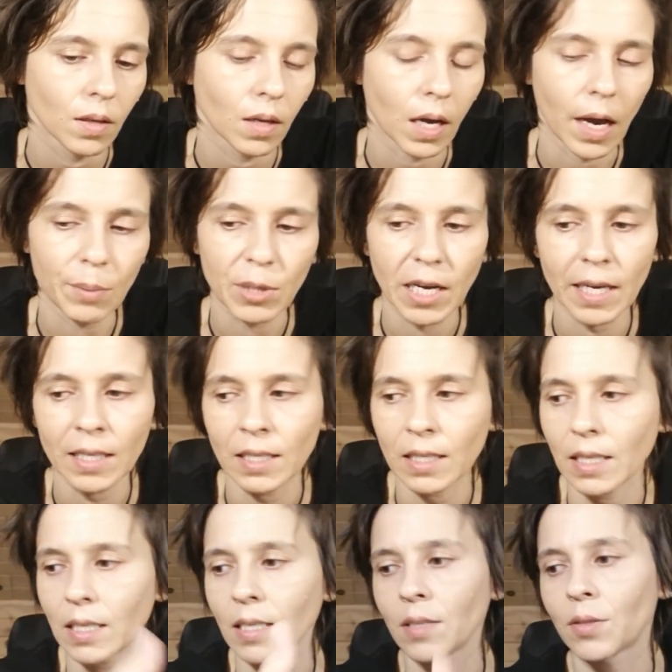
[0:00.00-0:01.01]
I'm kind of
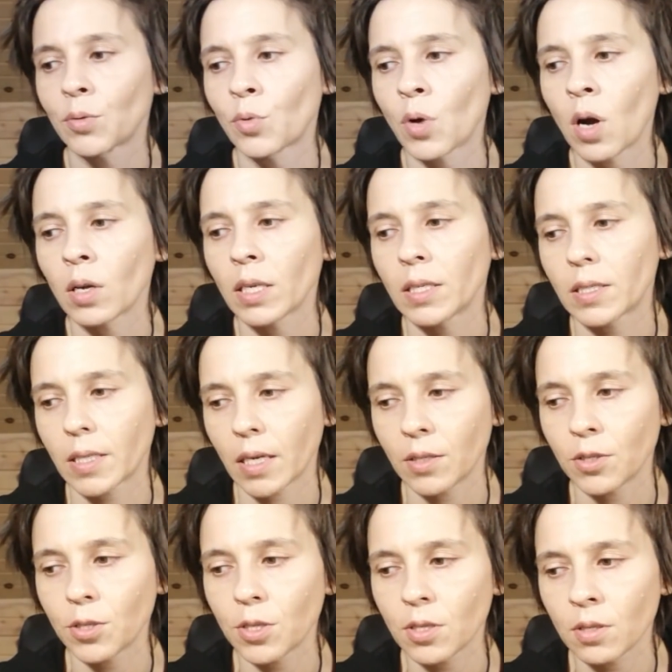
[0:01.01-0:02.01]
getting the wrong
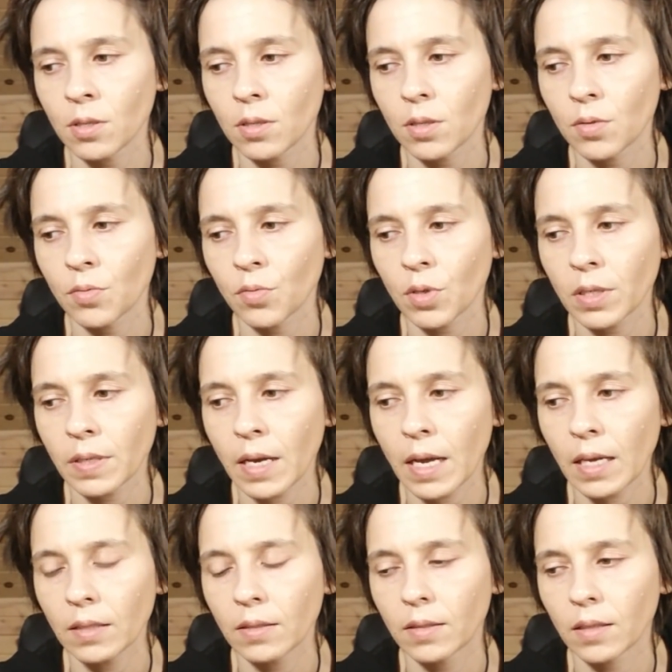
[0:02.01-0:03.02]
intentions for
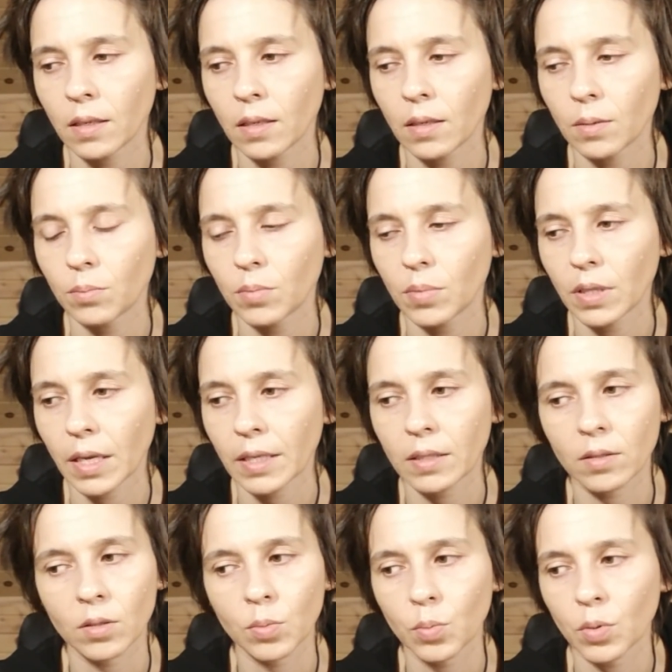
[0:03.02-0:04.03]
that. Like
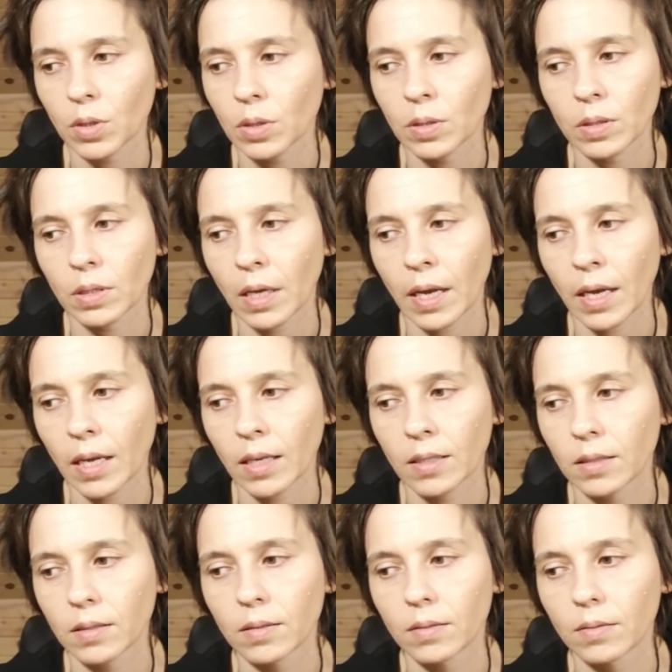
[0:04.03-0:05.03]
this person had,